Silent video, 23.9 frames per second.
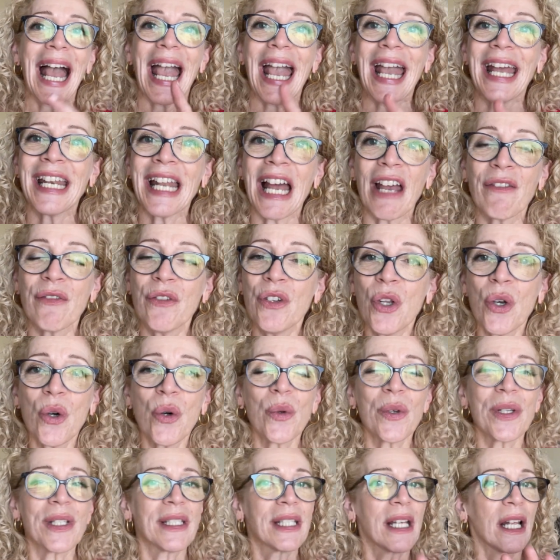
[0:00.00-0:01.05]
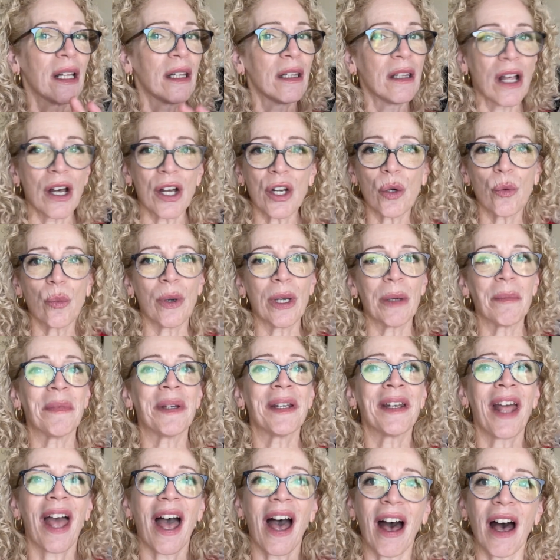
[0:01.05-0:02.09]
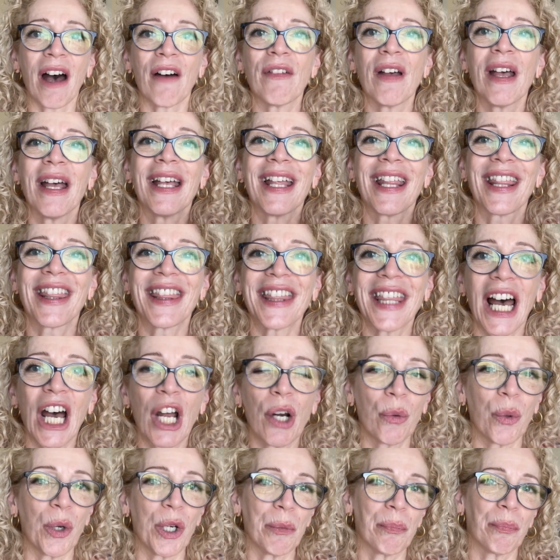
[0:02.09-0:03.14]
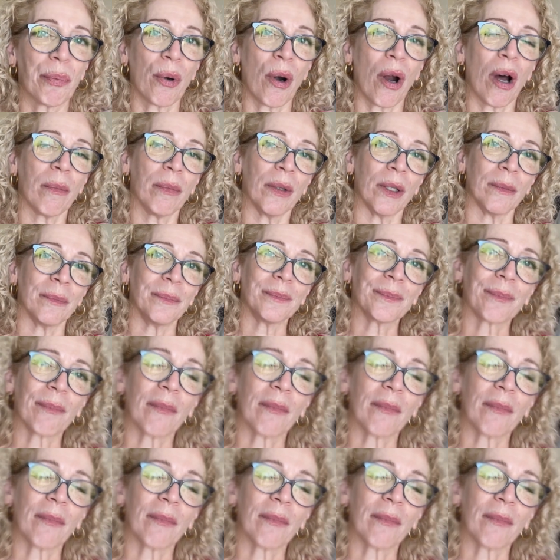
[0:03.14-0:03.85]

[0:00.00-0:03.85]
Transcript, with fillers: And I've noticed a lot of women have thyroid problem.